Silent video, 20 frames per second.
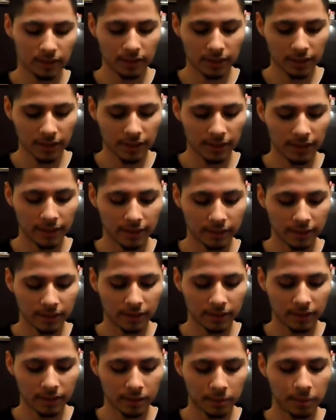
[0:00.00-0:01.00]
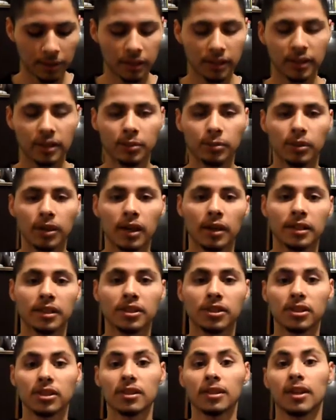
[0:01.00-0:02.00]
I liked its ability where I could
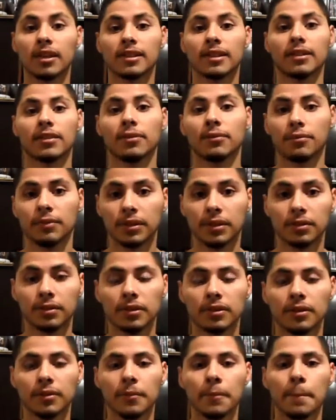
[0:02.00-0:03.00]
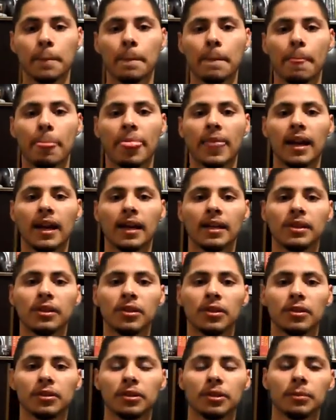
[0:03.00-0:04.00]
just lock down the field, and you
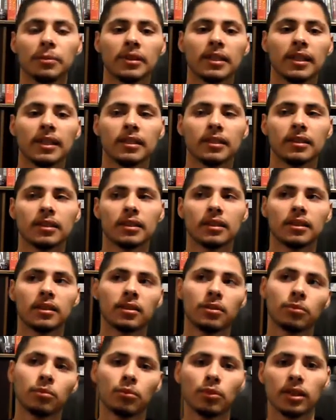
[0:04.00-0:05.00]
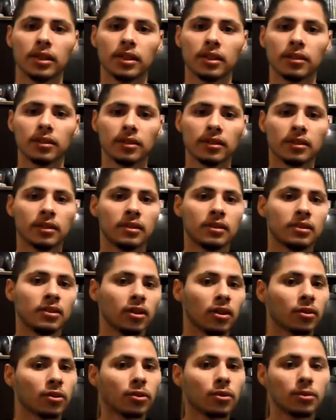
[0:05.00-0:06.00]
know you'd be like, well, the
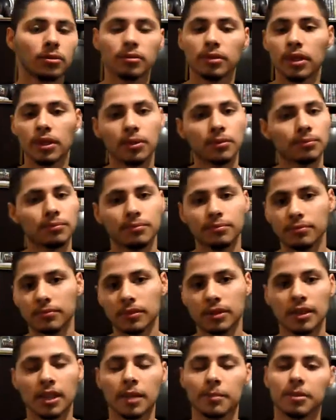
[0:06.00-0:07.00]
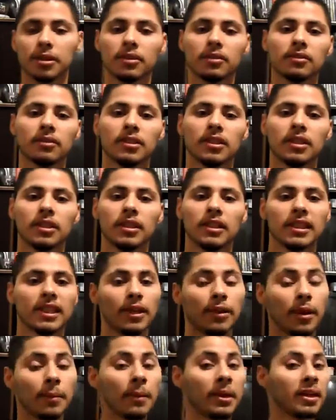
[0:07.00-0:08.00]
Dark Hole, no, stops it. Now
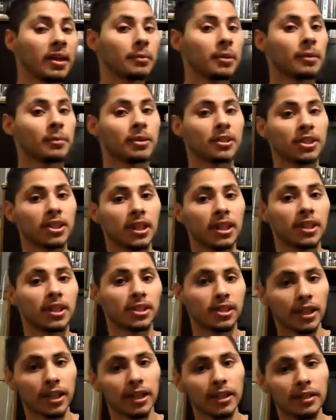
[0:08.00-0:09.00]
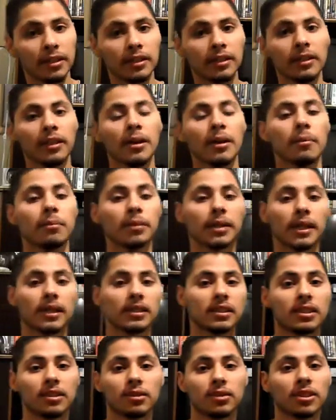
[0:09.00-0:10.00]
I may not be able to chain and chain, but I can
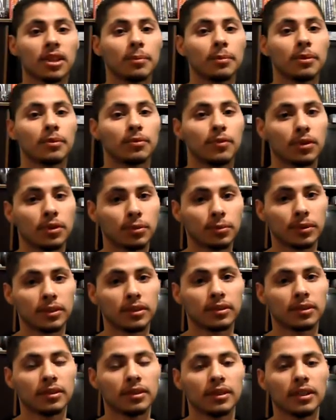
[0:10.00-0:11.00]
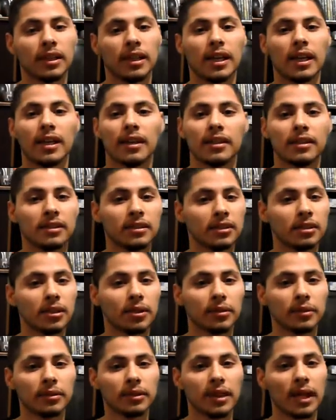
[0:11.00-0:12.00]
still stop your first one, and you
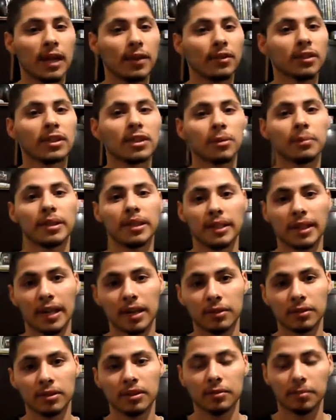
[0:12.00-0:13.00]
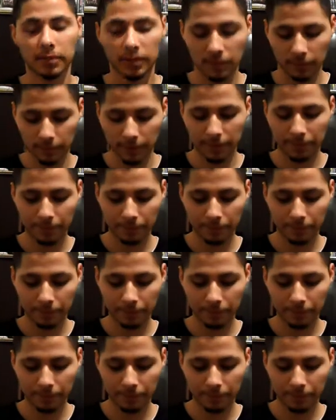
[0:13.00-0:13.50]
know every little bit counts, believe me.